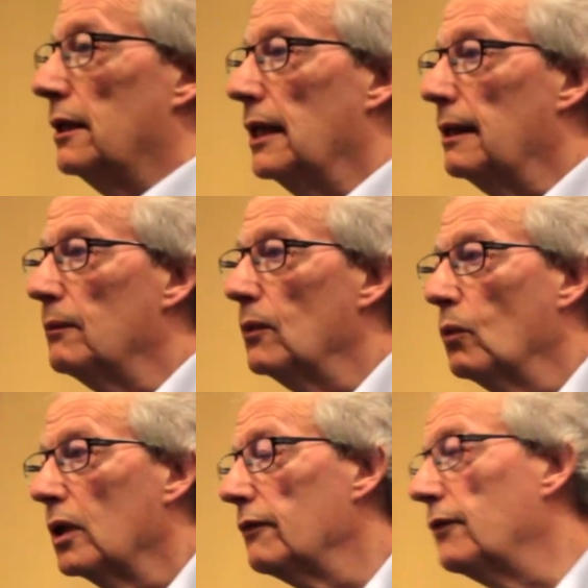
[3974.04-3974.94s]

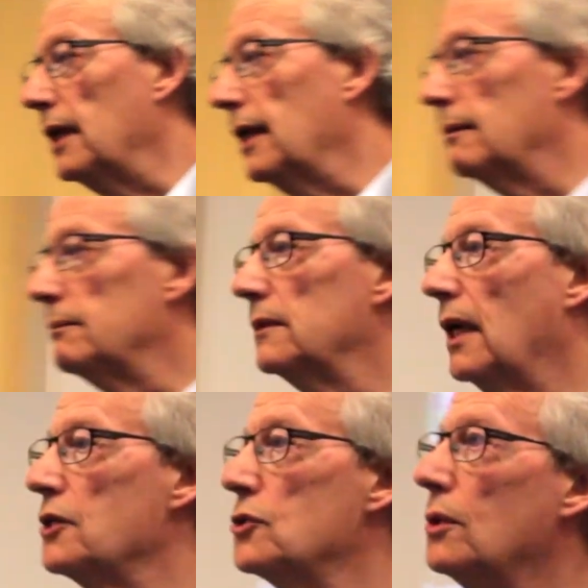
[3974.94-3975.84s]
one of the
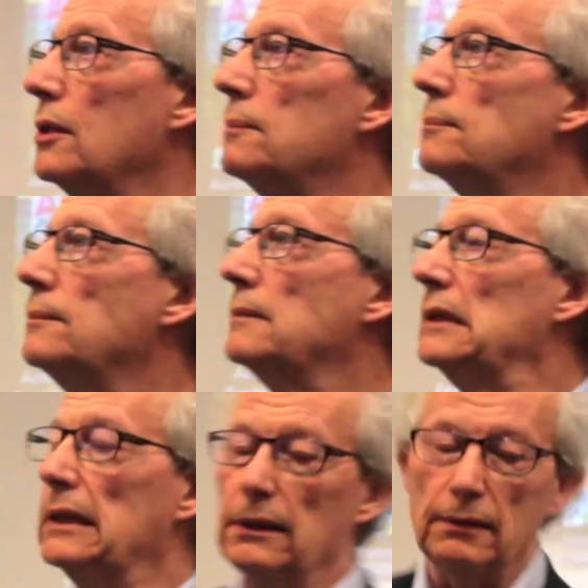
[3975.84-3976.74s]
Arizona
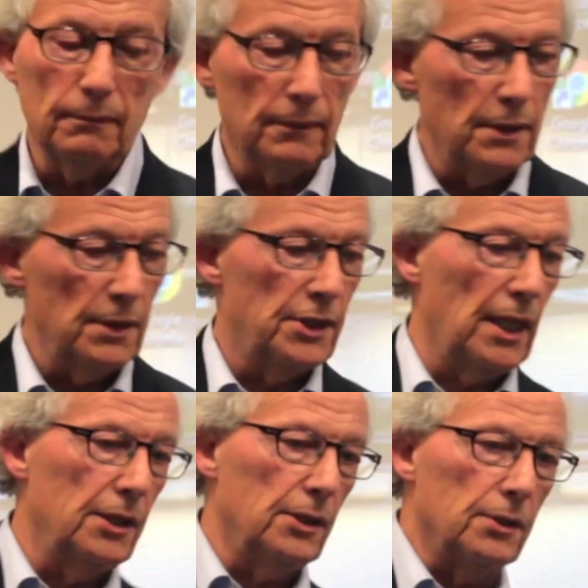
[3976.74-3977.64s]

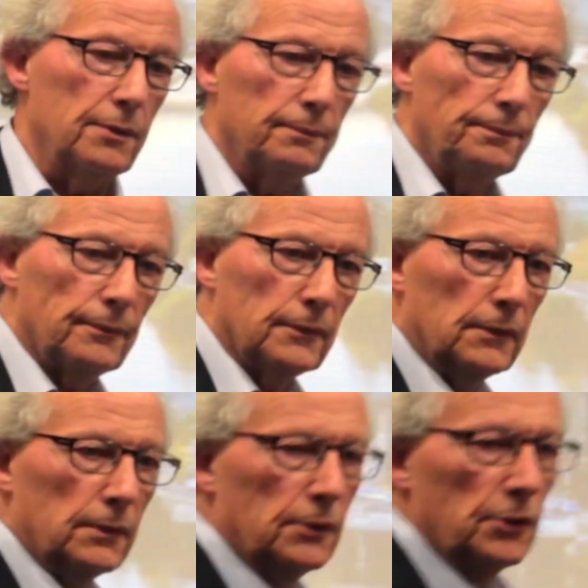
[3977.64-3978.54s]
senators,
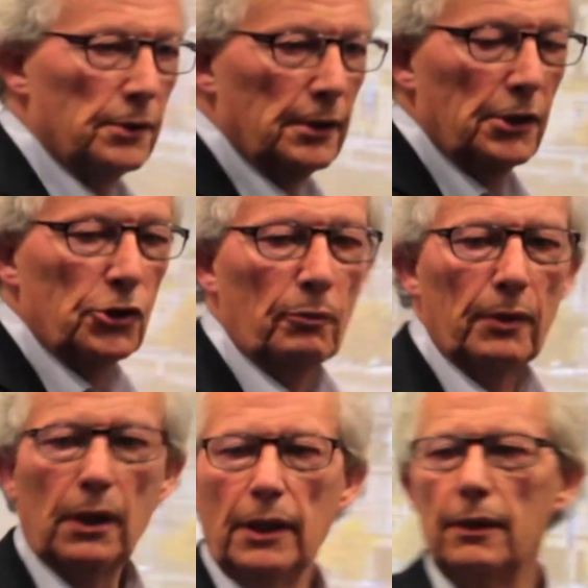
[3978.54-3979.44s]
John
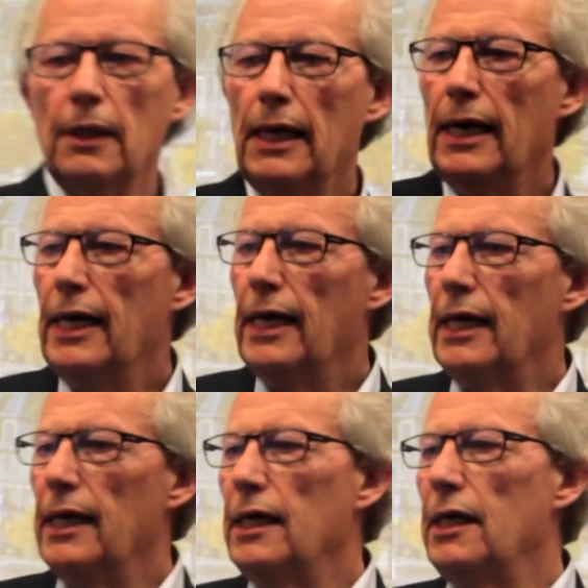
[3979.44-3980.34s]
McLeish,
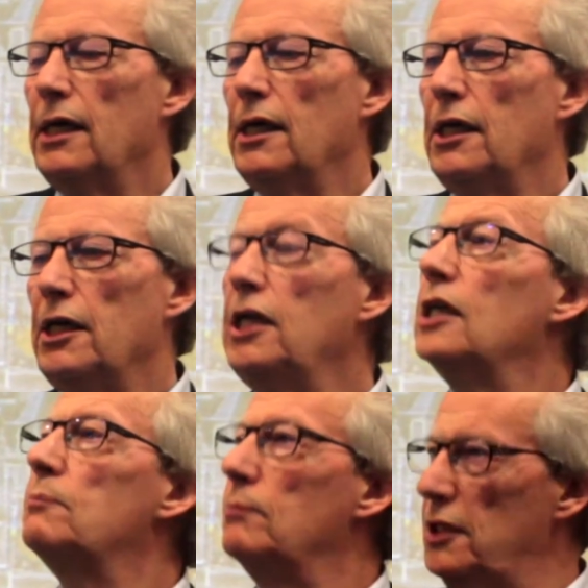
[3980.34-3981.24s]

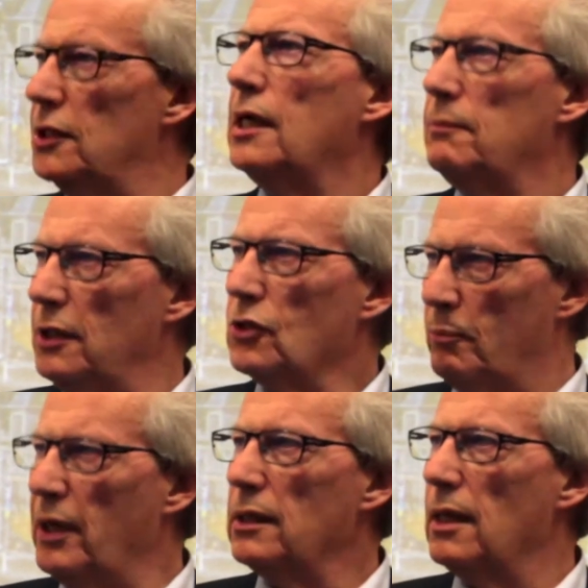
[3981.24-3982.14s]
he's
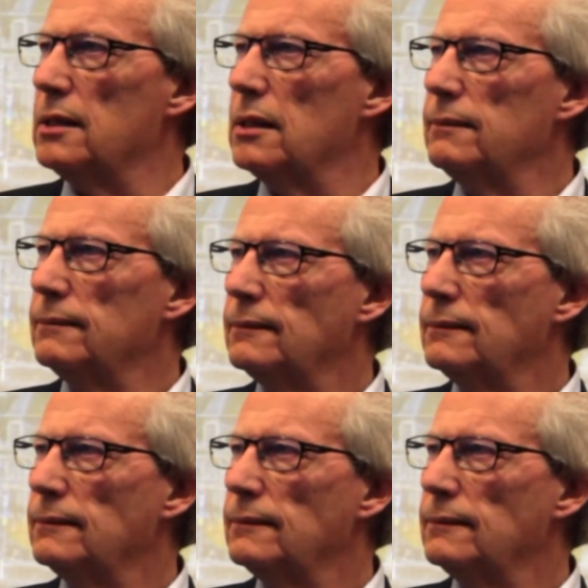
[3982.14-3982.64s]
got brain cancer,